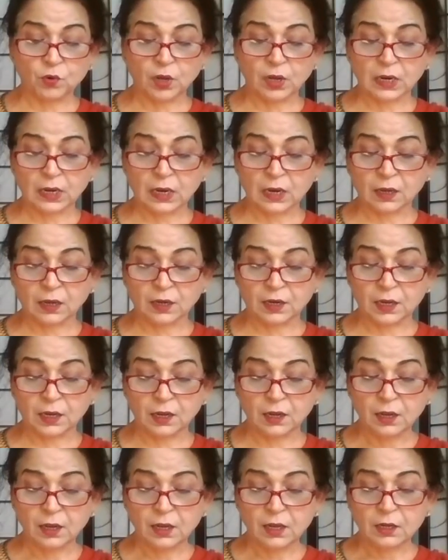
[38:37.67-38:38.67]
or
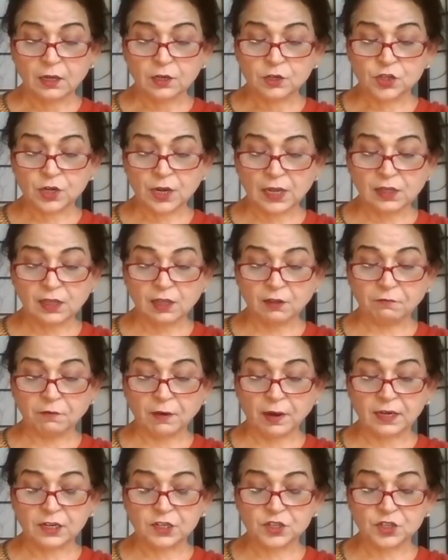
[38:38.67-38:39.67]
Agni shall they
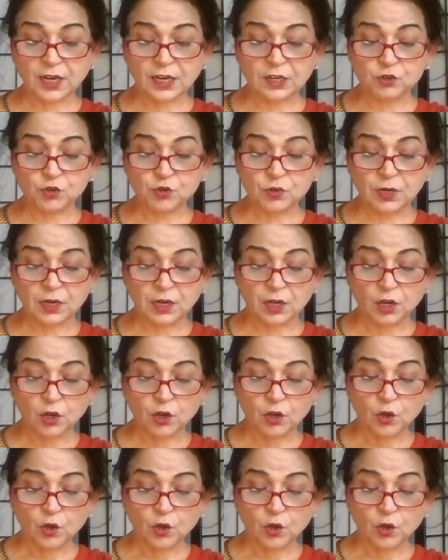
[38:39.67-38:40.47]
find sanctuary,